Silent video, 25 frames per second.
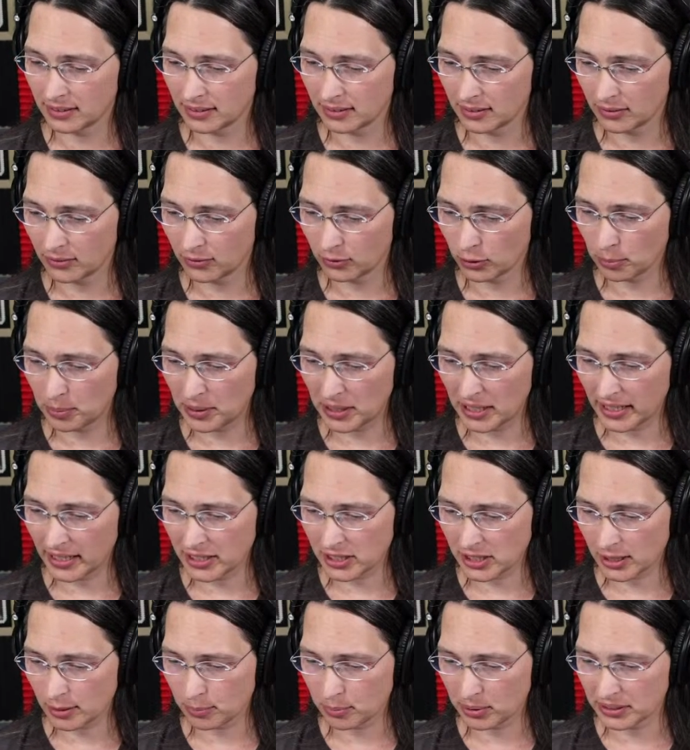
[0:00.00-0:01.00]
For
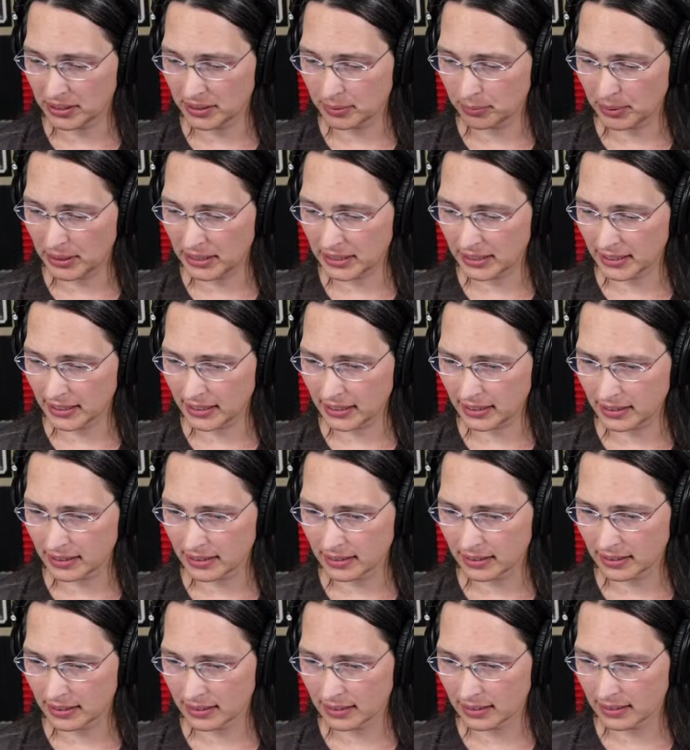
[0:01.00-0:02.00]
PHA-PLA,
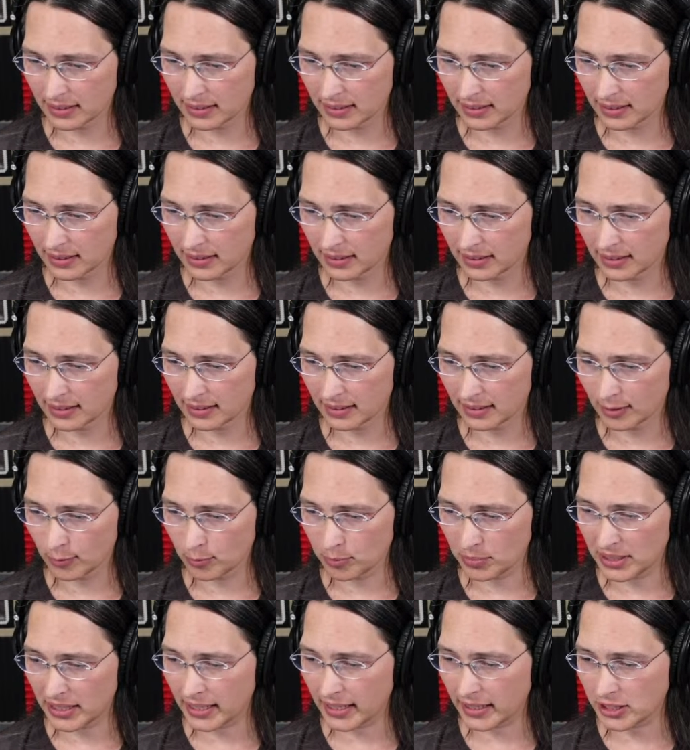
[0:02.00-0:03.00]

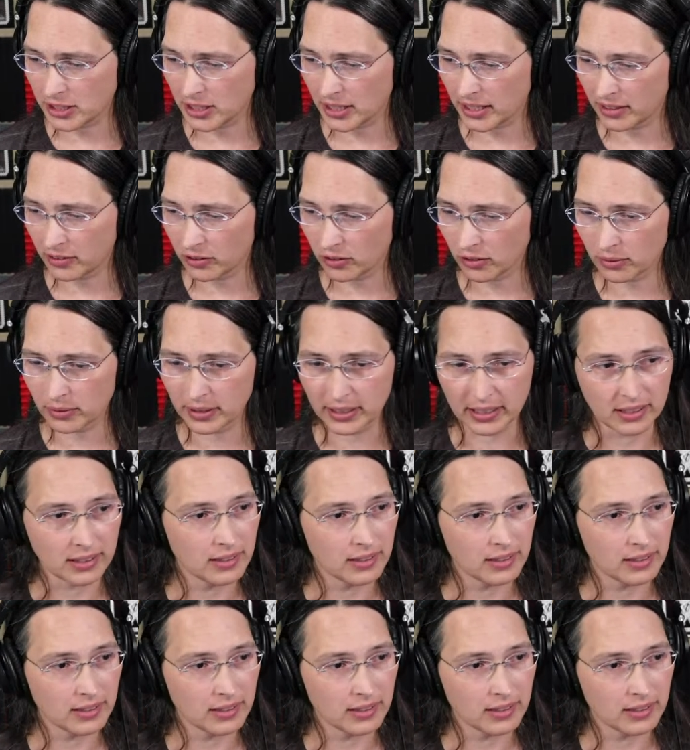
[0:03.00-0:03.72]
PHA is 3.